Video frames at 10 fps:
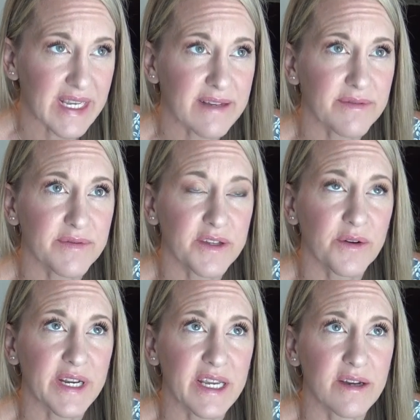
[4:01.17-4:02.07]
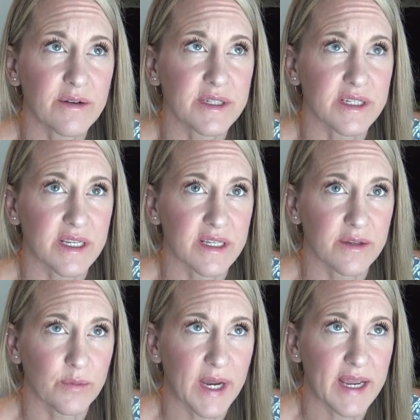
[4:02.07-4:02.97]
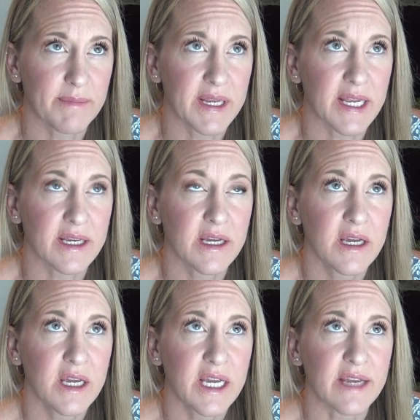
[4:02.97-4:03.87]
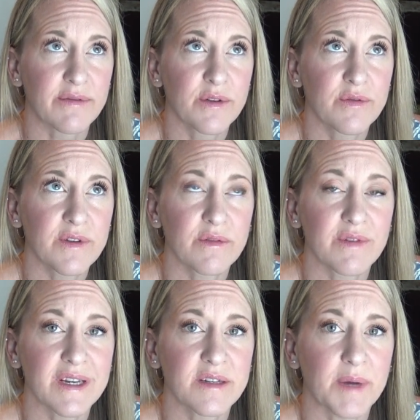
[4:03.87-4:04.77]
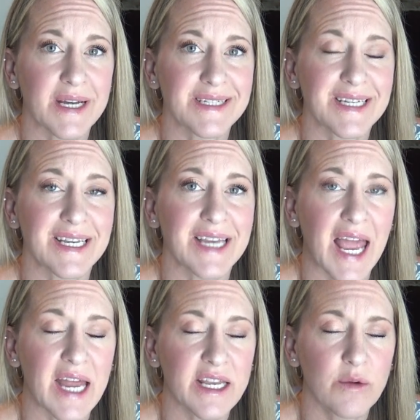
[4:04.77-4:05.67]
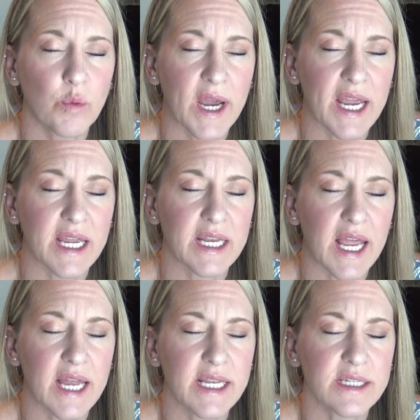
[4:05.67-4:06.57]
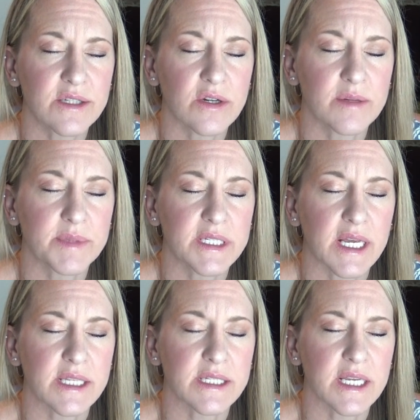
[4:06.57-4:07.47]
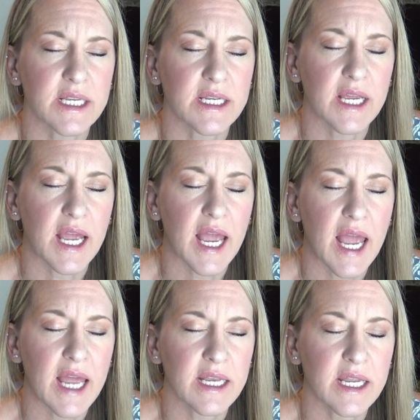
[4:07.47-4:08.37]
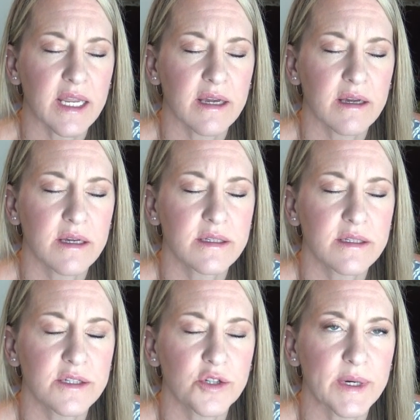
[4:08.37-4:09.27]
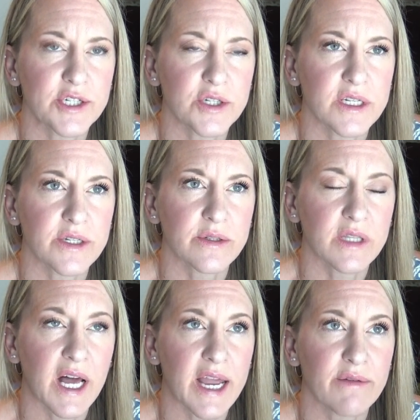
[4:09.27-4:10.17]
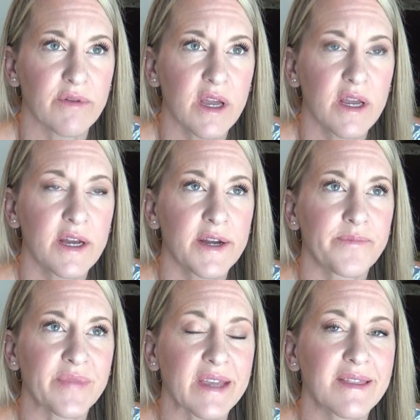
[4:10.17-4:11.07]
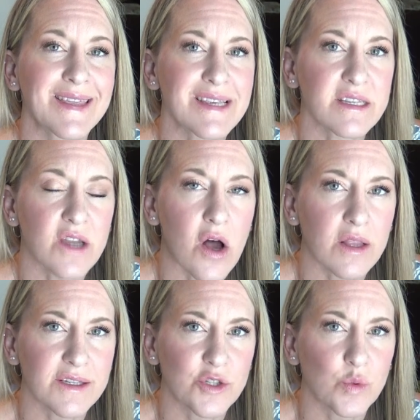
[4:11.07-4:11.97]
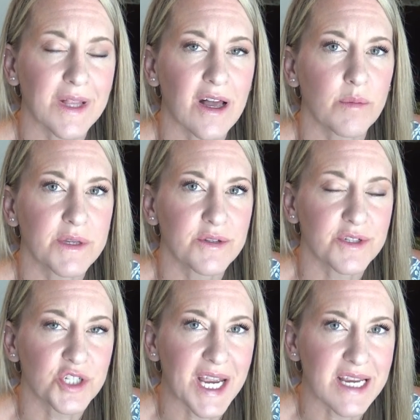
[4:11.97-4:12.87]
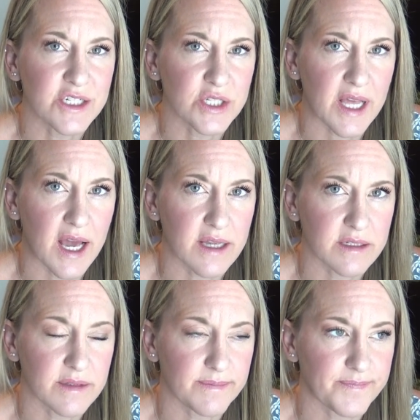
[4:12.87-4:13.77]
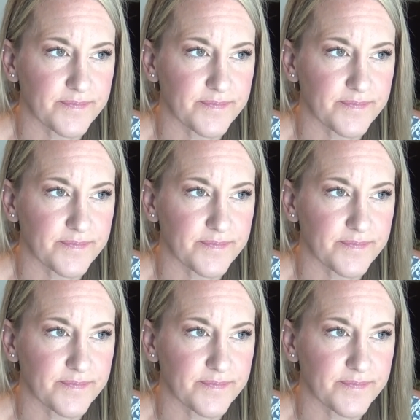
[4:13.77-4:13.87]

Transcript: if your ego is in the way, meaning if you feel victimized in any way, in any circumstance, in any situation in your life, this knowledge will help you to change that.